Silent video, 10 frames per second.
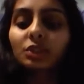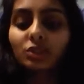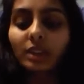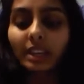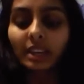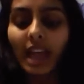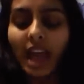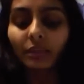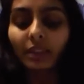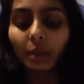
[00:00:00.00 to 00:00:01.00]
the string can
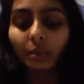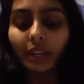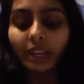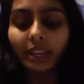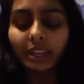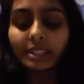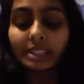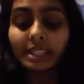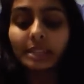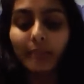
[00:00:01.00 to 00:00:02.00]
have without breaking
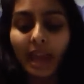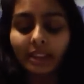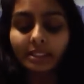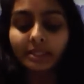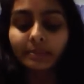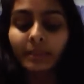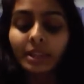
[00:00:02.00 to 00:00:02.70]
is T max.